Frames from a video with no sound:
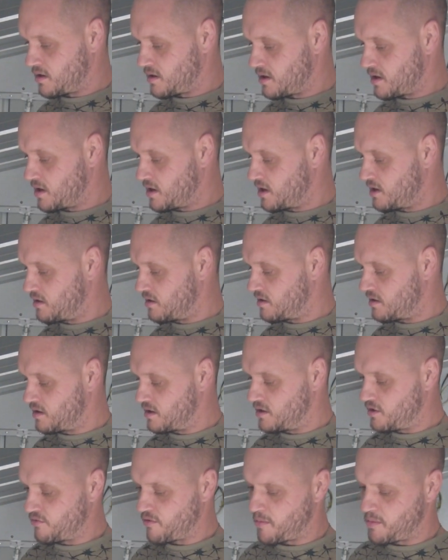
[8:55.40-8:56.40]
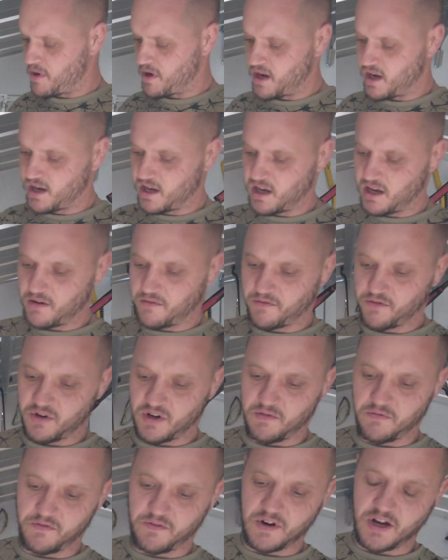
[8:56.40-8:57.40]
and a little repair kit for
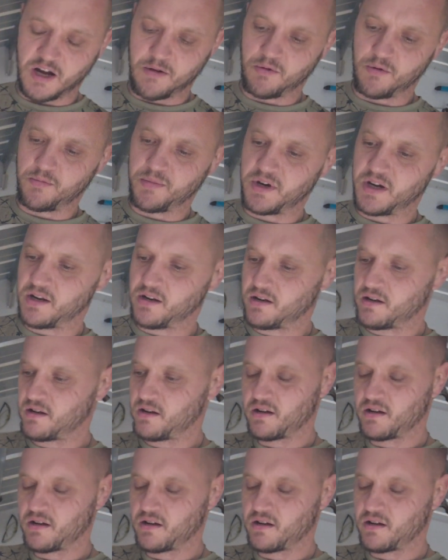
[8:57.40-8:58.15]
an inflatable bed